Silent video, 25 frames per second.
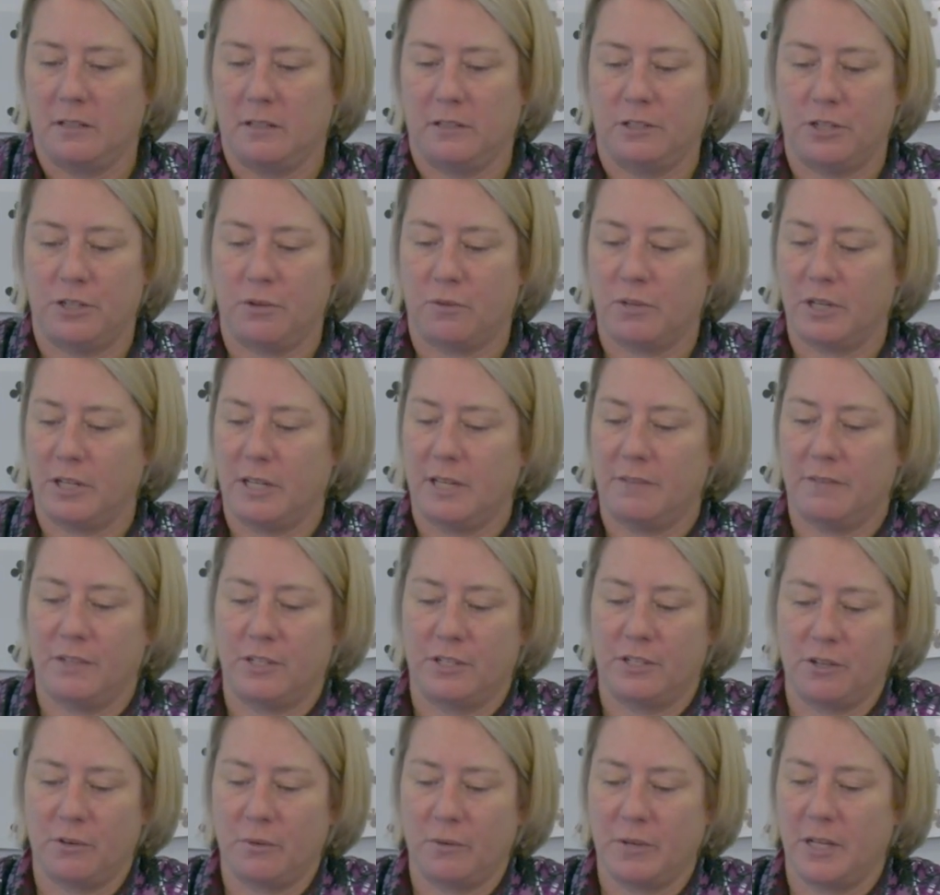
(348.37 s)
You can even
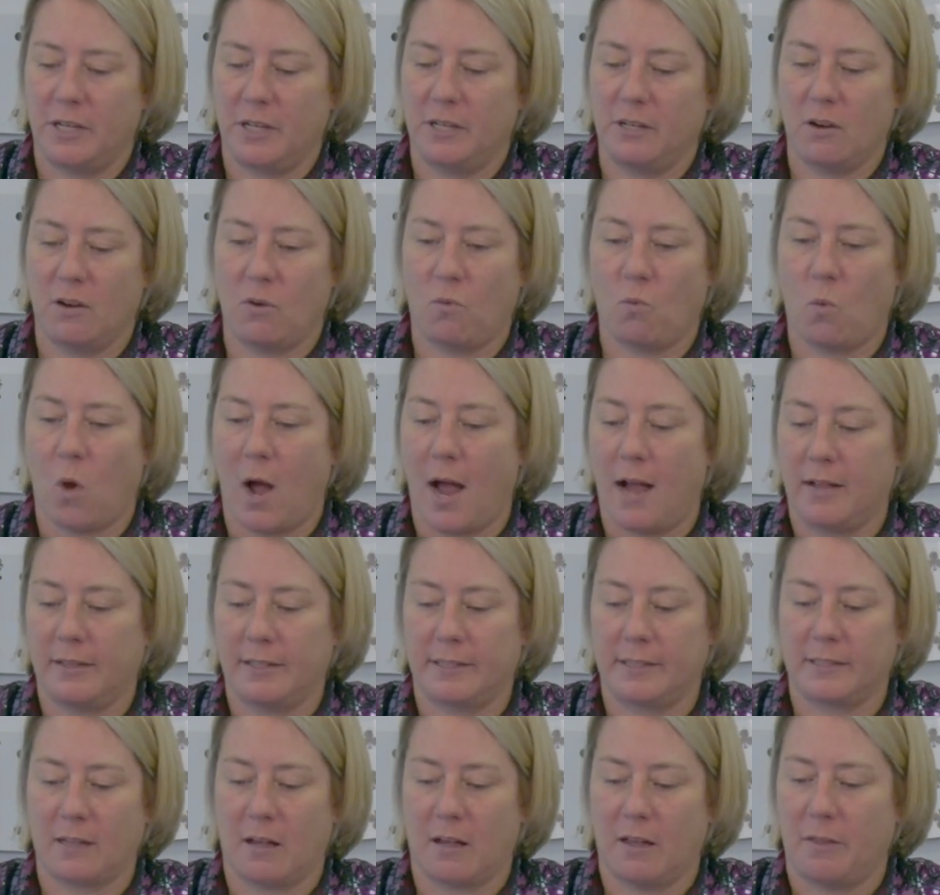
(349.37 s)
do it while
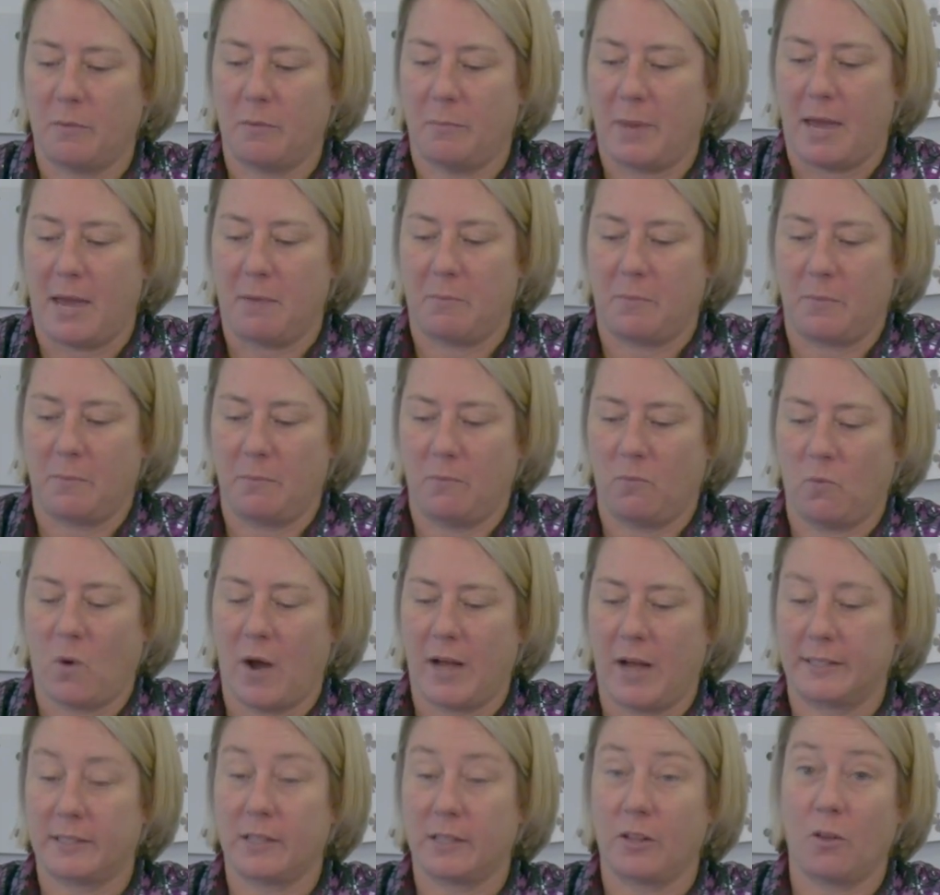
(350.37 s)
it's on the paper,
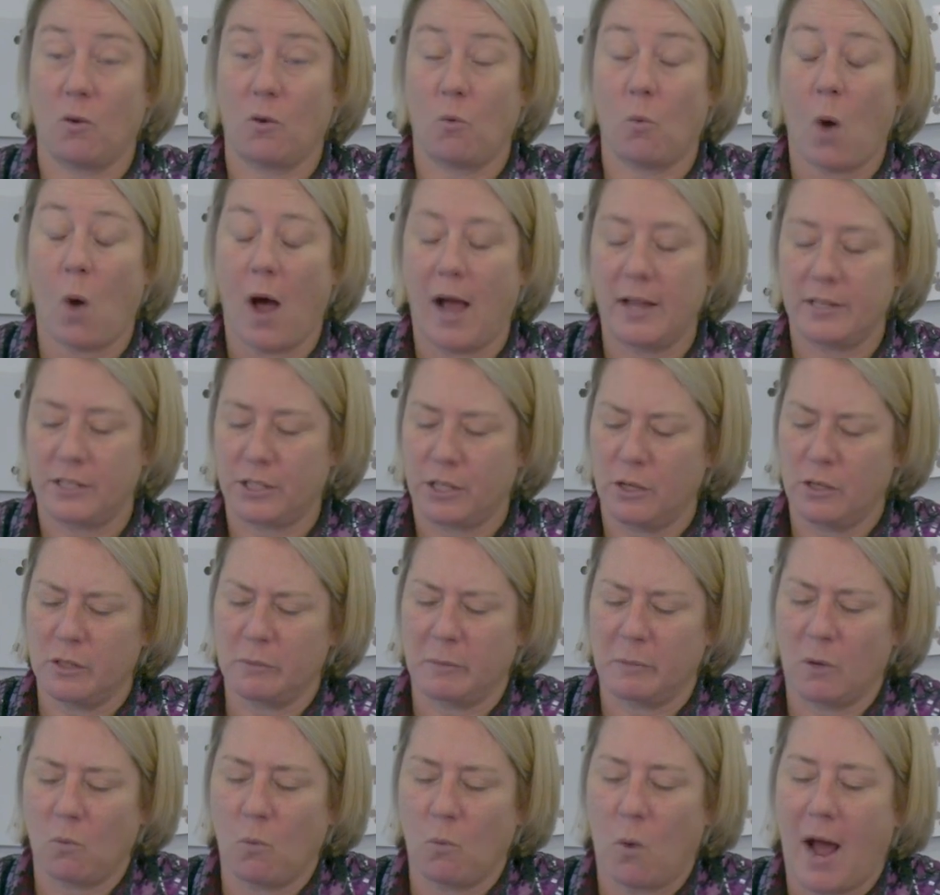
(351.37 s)
while it
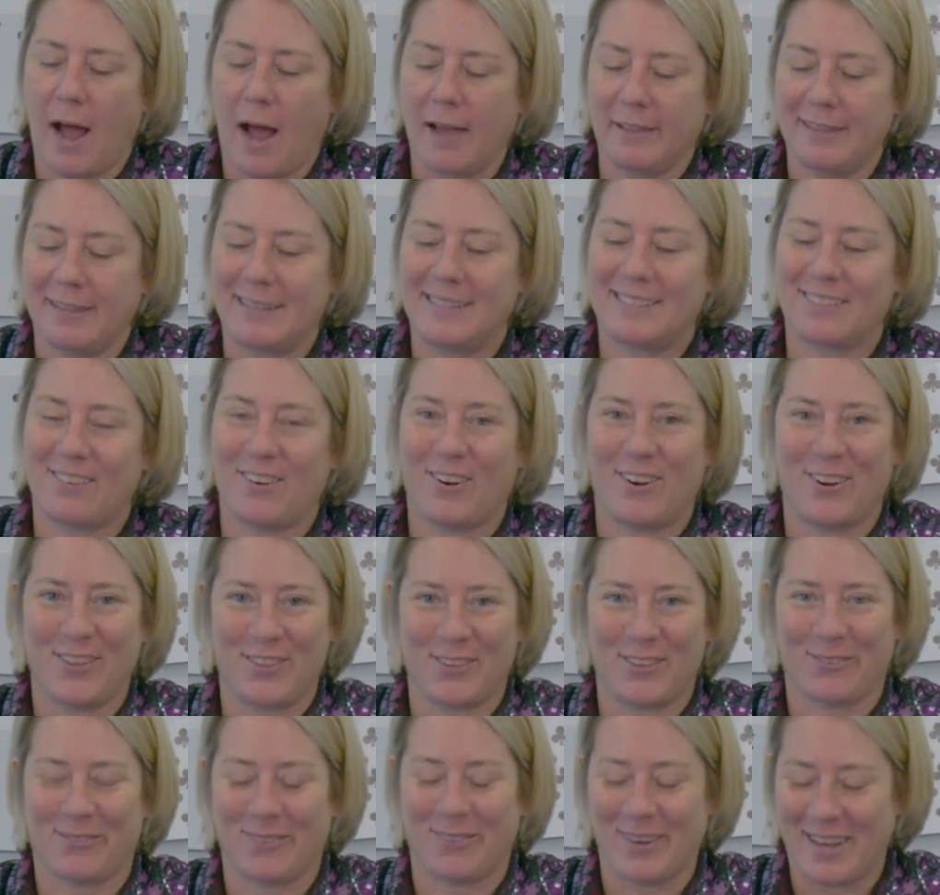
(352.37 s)
is on
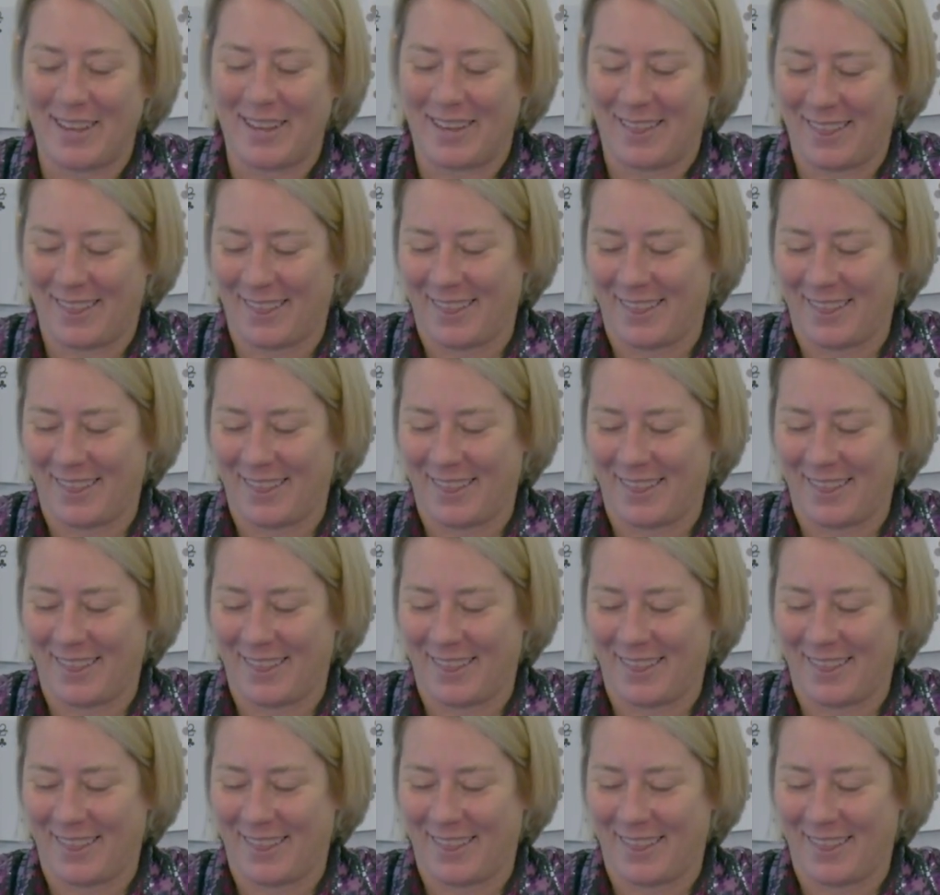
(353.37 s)
the wreaths.